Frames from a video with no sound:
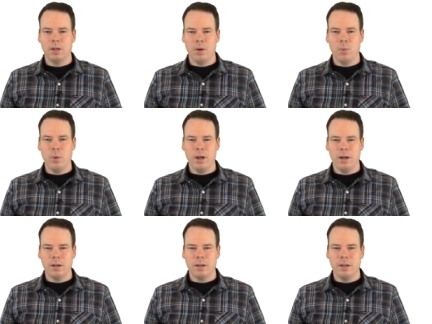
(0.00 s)

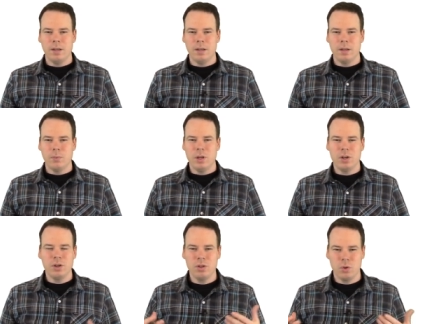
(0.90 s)
where we
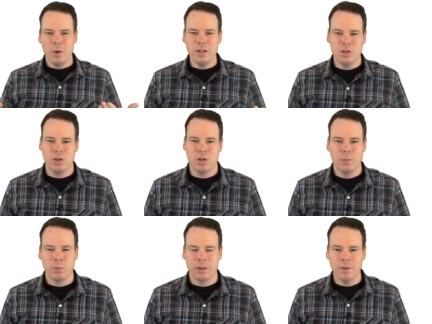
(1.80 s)
couldn't quite
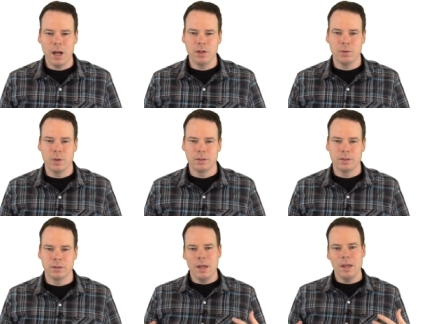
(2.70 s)
determine what the value was.
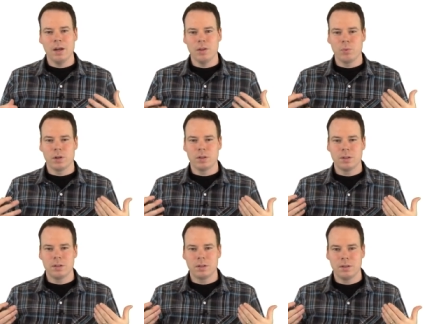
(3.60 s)
In other words,
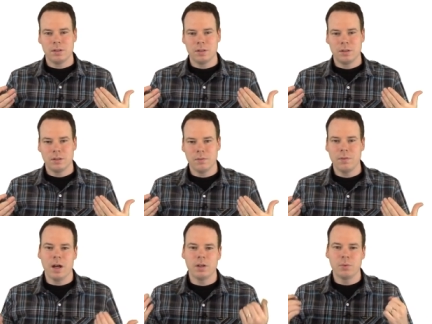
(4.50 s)
the
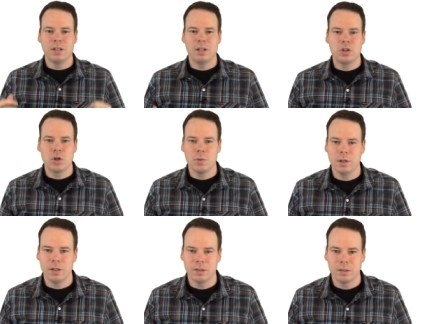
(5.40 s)
value was
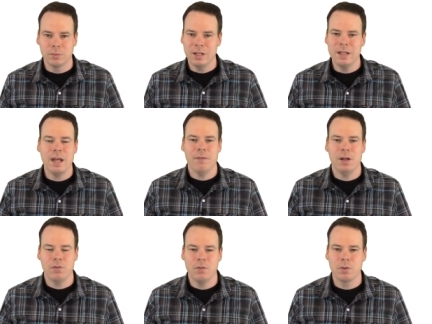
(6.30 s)
indeterminate. We didn't have
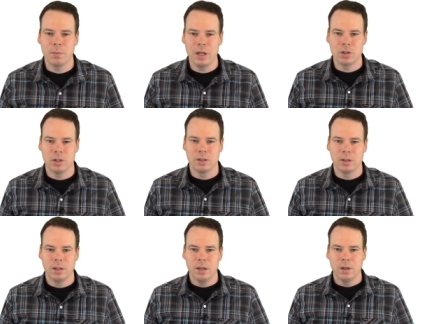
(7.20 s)
enough information.
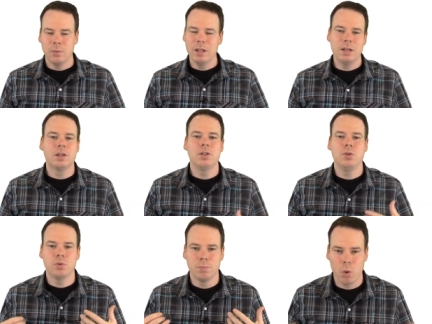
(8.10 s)
We needed to
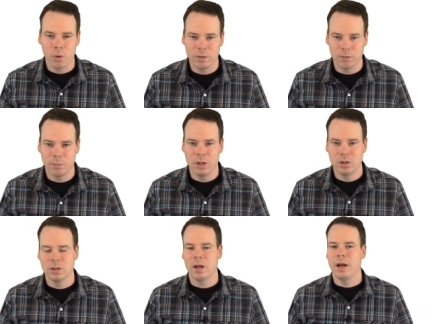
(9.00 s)
use more
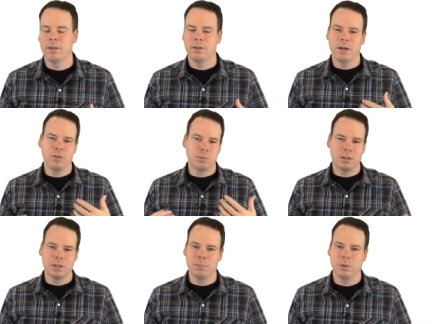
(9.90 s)
information, either algebraic
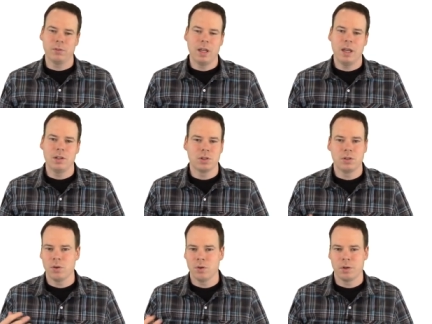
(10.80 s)
simplification
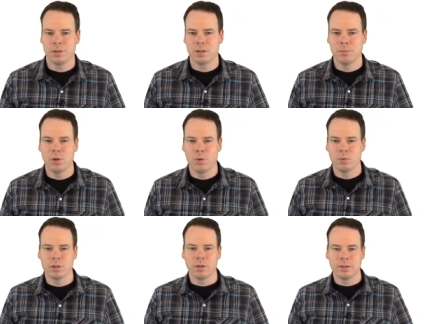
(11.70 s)
or some known
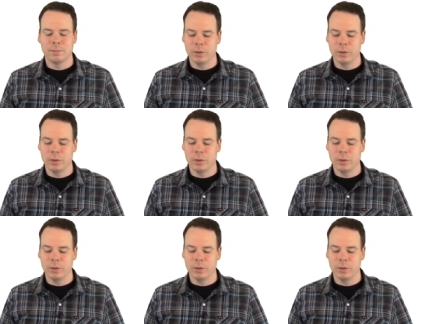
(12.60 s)
results about